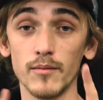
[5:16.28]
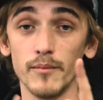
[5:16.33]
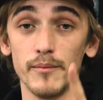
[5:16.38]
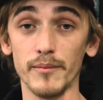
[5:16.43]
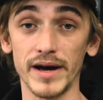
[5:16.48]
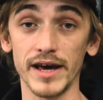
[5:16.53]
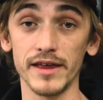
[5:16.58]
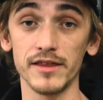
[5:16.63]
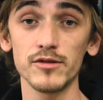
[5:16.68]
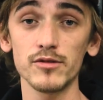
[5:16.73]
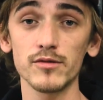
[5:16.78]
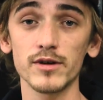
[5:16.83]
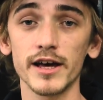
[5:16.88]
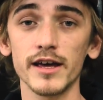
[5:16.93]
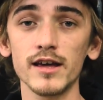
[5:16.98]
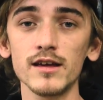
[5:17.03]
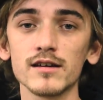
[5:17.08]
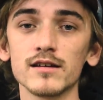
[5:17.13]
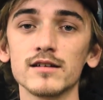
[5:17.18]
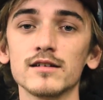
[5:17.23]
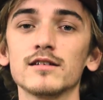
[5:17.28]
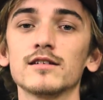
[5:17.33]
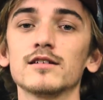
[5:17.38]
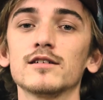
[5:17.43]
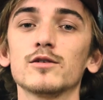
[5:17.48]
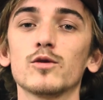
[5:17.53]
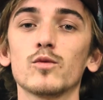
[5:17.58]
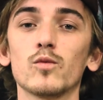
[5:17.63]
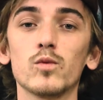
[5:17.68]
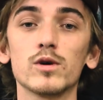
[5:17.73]
By the way,
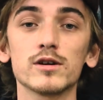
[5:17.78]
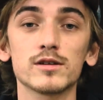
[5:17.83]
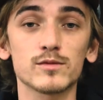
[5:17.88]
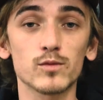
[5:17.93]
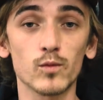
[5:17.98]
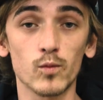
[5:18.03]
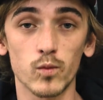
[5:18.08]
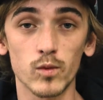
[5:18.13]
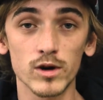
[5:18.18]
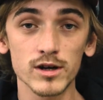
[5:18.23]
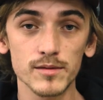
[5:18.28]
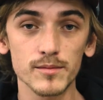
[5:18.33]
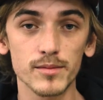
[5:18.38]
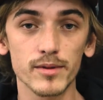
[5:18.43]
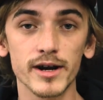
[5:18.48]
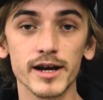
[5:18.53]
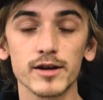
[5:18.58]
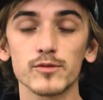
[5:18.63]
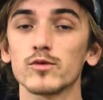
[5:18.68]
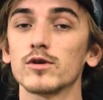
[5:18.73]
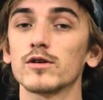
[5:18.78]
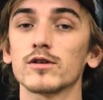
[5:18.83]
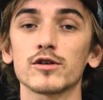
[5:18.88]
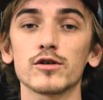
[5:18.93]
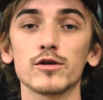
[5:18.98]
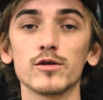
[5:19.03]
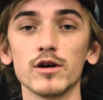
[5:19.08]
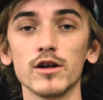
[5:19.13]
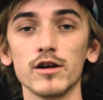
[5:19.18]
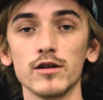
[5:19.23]
what one brand will
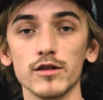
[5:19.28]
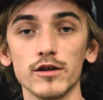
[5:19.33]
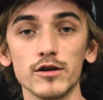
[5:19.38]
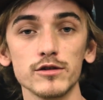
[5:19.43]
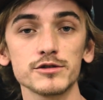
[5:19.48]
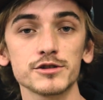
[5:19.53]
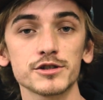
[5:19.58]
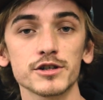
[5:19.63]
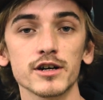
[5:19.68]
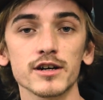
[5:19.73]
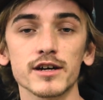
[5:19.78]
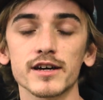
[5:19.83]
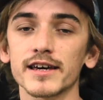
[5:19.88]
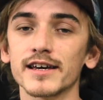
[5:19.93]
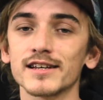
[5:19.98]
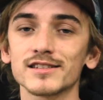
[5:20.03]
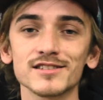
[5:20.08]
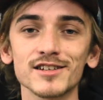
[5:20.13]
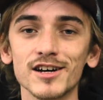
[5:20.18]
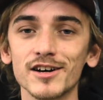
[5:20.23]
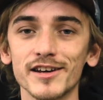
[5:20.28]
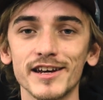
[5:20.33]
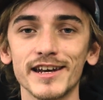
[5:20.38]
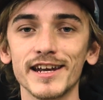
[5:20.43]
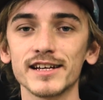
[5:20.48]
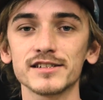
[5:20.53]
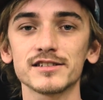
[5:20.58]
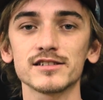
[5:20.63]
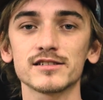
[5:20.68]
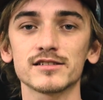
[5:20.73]
call a low truck is not
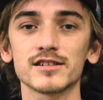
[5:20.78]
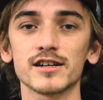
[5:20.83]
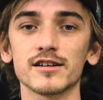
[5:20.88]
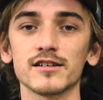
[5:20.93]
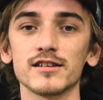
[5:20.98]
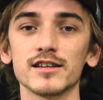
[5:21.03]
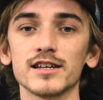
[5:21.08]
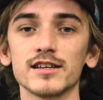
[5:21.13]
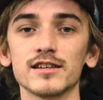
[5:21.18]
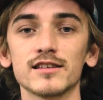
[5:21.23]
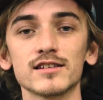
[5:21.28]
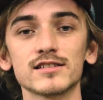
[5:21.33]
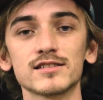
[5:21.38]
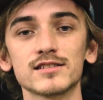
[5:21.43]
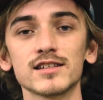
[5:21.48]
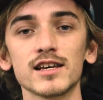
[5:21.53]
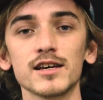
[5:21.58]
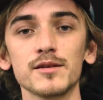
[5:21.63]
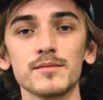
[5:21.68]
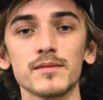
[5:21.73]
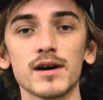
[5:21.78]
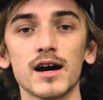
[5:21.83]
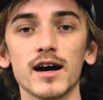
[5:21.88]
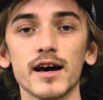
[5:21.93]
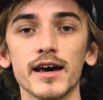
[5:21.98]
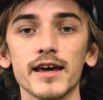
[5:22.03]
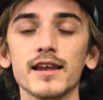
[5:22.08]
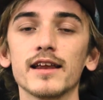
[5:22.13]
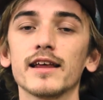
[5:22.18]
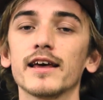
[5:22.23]
necessarily the same
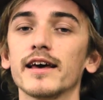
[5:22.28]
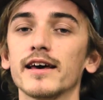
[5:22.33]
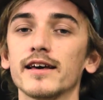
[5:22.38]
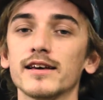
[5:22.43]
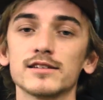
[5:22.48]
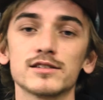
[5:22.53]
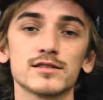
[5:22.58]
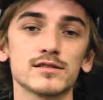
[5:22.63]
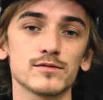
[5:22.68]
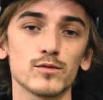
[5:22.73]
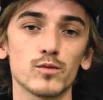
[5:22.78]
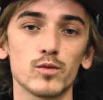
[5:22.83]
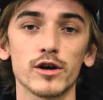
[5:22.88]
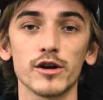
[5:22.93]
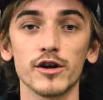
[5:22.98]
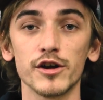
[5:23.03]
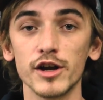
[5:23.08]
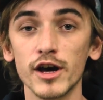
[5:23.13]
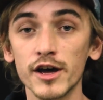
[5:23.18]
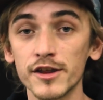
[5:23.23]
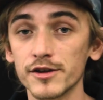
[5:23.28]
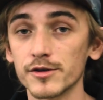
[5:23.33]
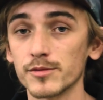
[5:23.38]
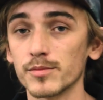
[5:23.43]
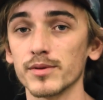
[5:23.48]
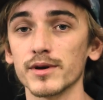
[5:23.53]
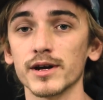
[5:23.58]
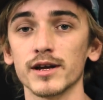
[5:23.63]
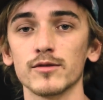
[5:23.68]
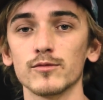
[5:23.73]
height as what another
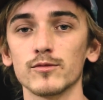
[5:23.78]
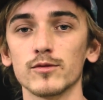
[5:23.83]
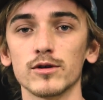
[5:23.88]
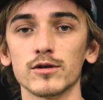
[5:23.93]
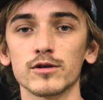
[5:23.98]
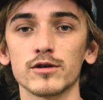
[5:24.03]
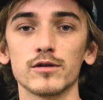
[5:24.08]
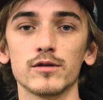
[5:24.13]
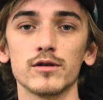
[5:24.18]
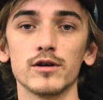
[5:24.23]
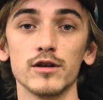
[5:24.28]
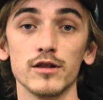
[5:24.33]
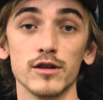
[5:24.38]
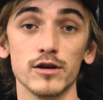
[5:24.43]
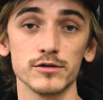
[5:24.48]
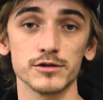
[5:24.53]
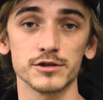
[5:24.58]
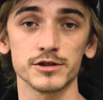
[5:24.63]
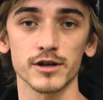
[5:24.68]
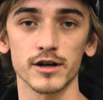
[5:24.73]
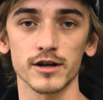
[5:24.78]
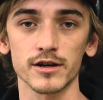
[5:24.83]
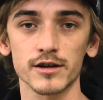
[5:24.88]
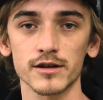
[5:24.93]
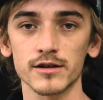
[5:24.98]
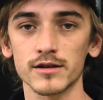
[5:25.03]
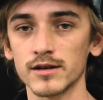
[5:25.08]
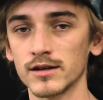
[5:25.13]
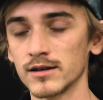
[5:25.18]
brand will call a low truck.